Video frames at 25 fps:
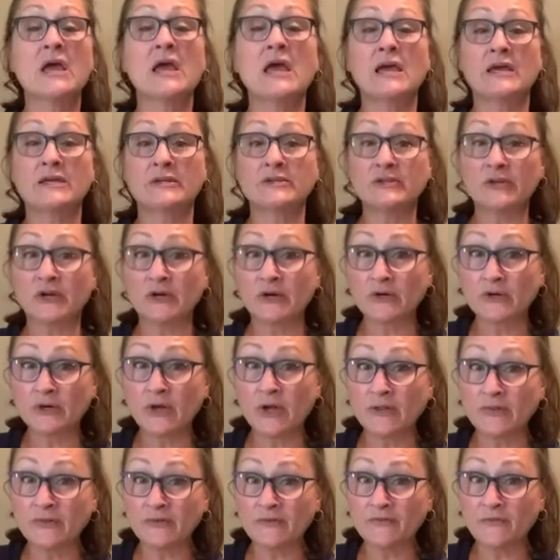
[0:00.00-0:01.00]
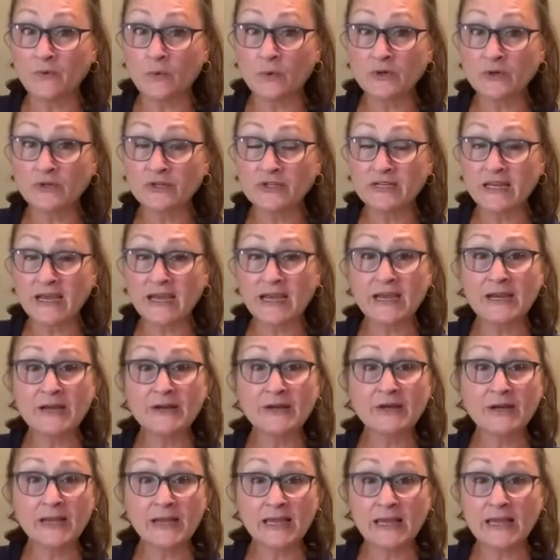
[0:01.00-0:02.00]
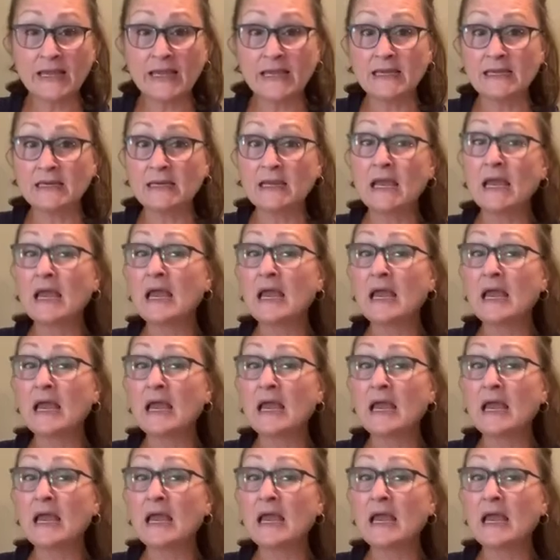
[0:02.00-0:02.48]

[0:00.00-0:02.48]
and turn on the forced air heat